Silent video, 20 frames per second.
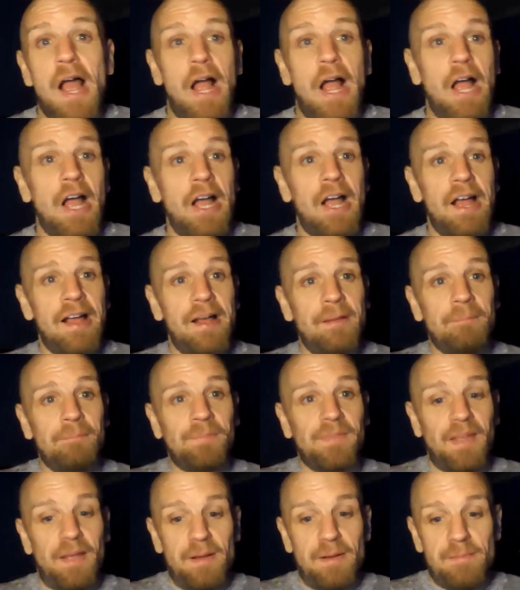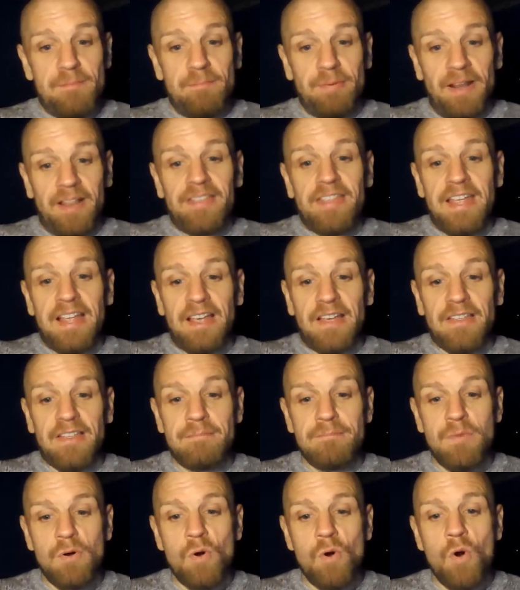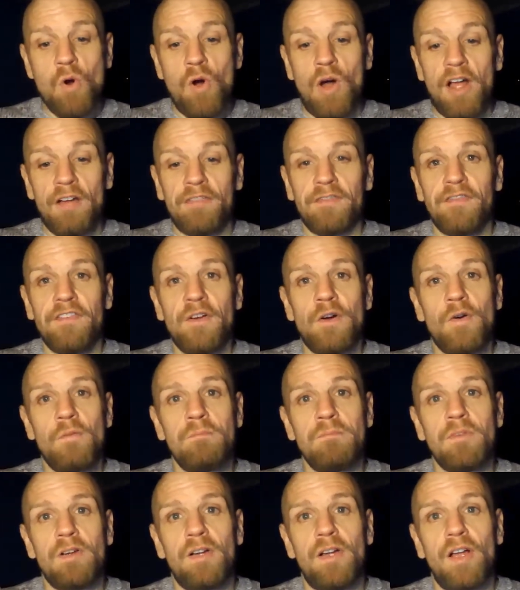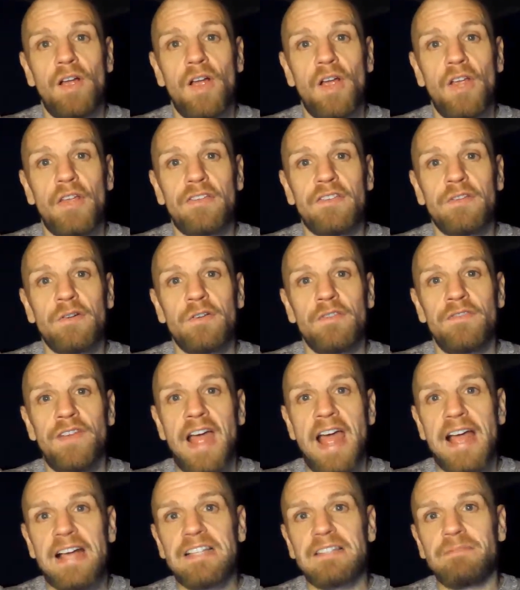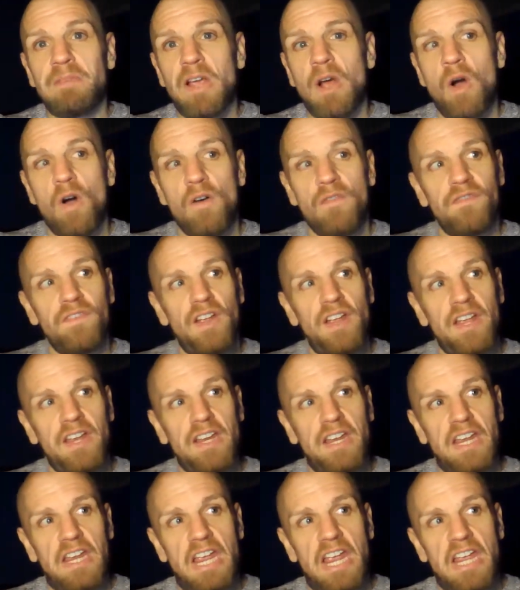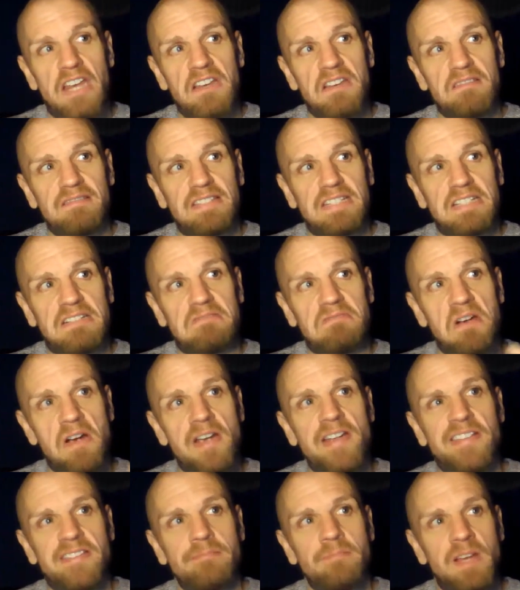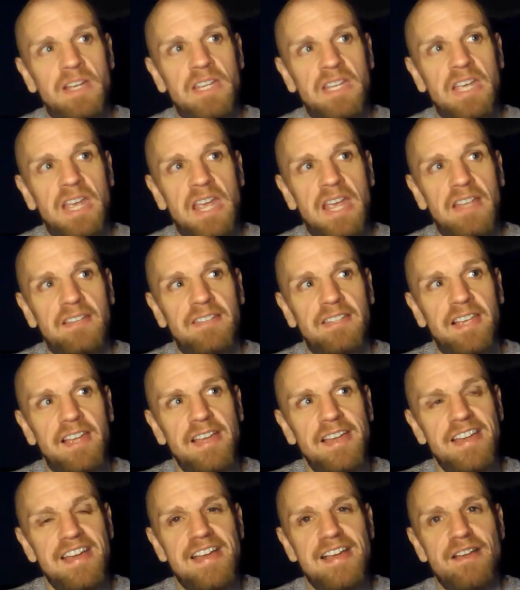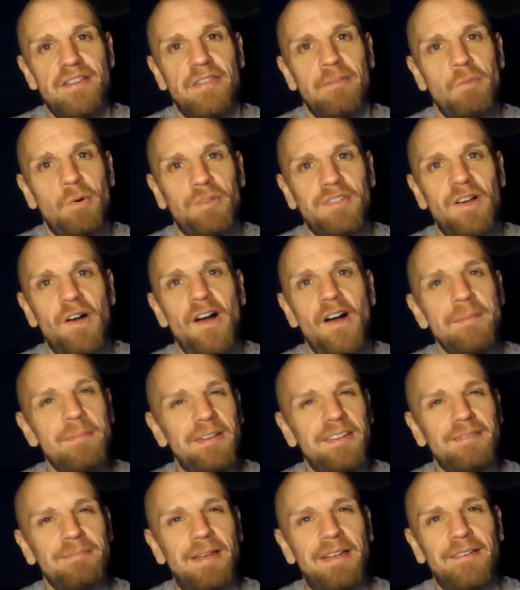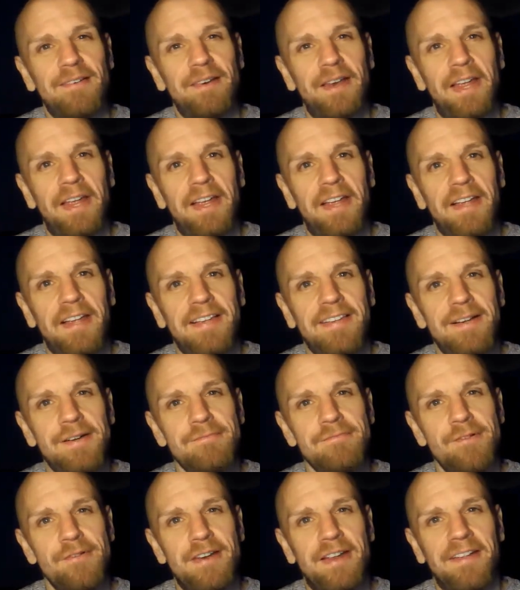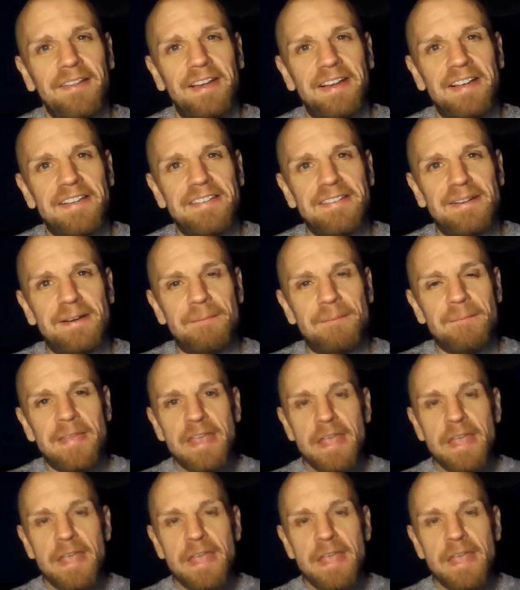But I think the more a film sort of hacks me off and grinds my gears, the more time I spend on it. It's ironic, that, isn't it?